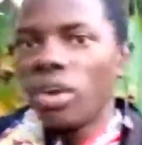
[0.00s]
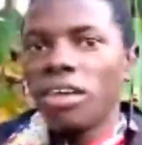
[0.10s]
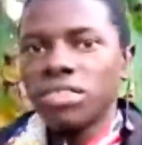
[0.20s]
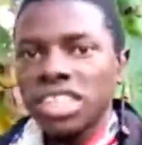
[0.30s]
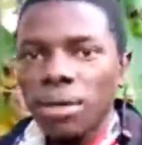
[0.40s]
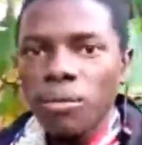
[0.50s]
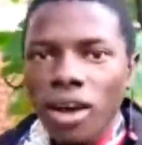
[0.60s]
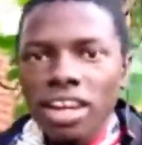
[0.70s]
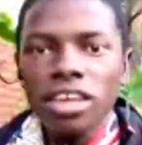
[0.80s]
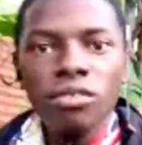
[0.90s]
have
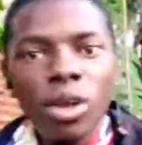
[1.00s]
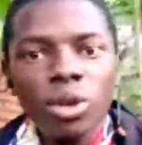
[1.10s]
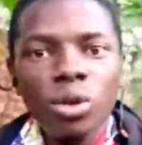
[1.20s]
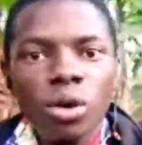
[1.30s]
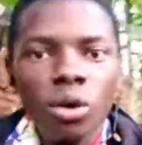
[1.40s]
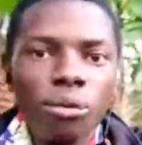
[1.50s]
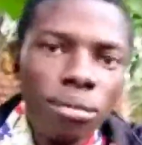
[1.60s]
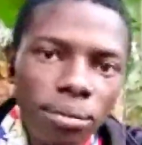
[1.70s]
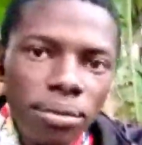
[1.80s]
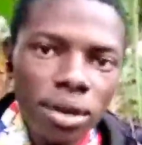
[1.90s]
someone, even though
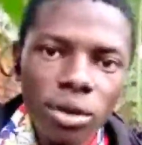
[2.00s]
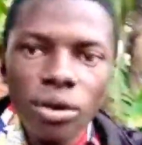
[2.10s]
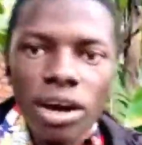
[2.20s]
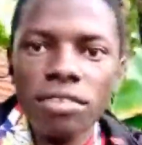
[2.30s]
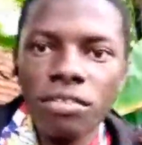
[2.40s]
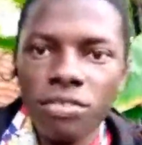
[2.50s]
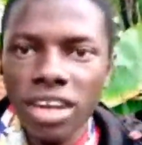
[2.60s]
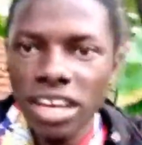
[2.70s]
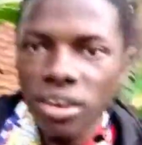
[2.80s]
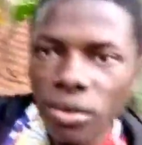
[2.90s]
maybe you have a
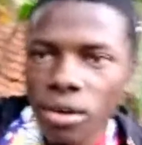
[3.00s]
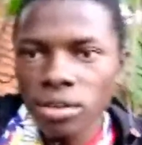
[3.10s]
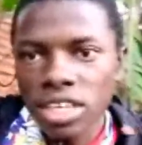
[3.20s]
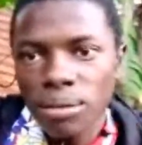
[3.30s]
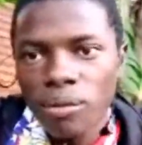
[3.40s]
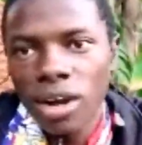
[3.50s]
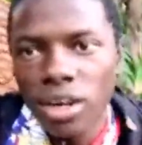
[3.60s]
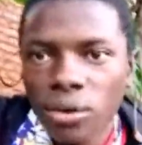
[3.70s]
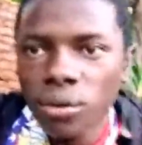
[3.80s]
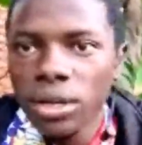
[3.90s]
friend or someone
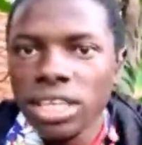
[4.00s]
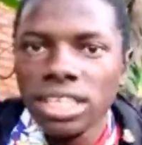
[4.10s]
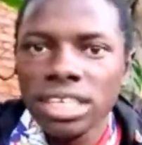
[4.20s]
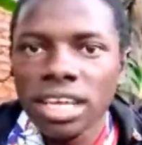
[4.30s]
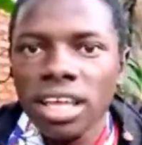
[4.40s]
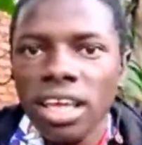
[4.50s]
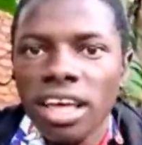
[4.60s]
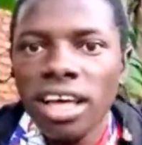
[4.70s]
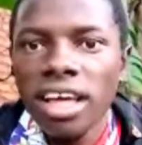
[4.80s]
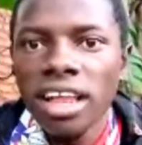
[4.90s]
who is
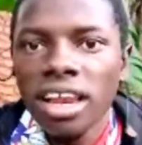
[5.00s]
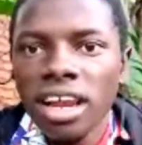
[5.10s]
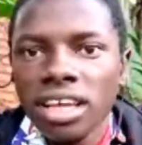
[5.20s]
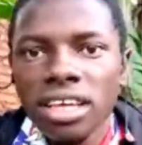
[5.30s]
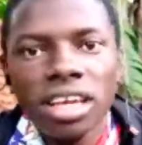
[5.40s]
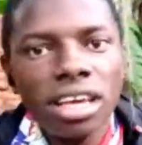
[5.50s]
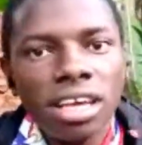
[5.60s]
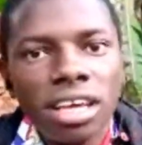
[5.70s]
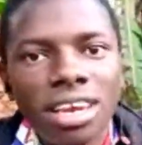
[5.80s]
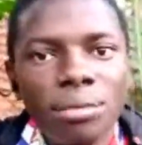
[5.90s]
like
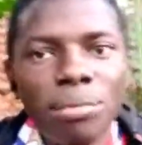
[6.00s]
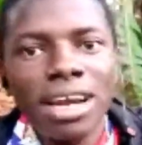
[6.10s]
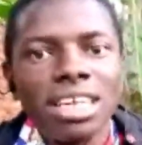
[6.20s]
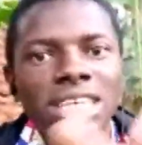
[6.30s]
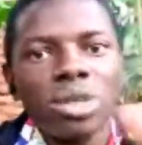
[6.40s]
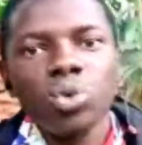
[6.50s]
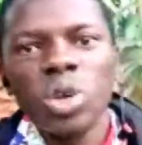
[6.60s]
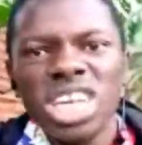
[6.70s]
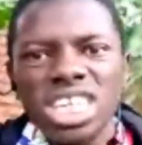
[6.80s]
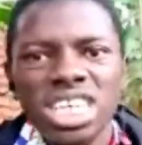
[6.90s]
in a bad
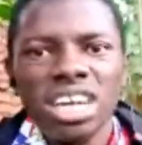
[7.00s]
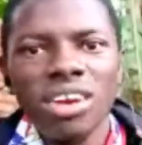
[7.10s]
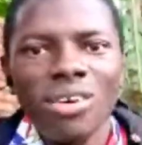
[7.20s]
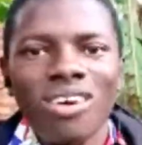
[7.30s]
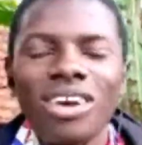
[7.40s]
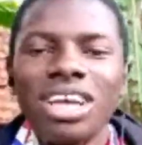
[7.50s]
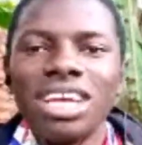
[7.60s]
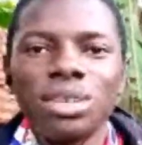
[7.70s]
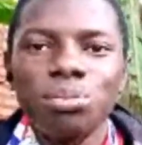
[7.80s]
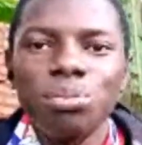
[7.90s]
situation or he's
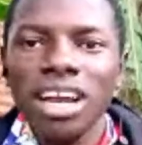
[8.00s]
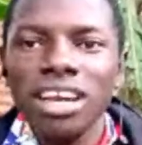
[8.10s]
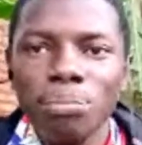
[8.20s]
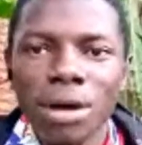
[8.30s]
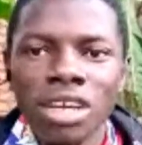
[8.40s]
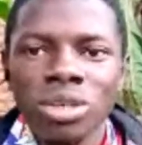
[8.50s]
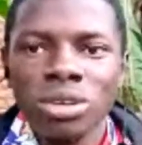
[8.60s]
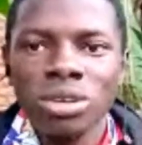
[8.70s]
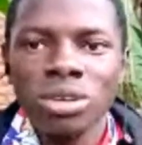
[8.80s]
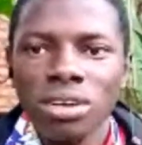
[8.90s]
a bad
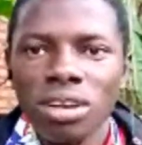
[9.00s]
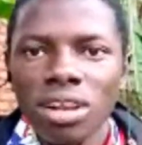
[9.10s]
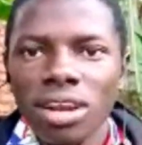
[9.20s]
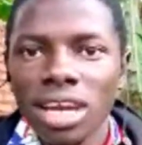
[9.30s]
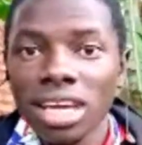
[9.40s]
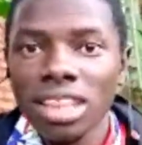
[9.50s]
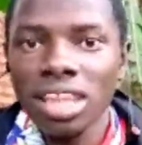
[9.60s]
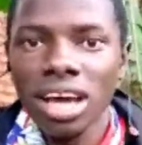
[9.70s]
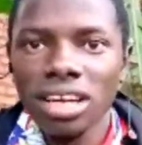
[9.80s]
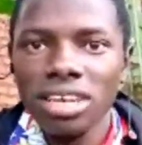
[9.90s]
person, like
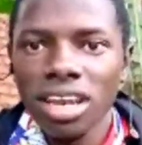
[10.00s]
that.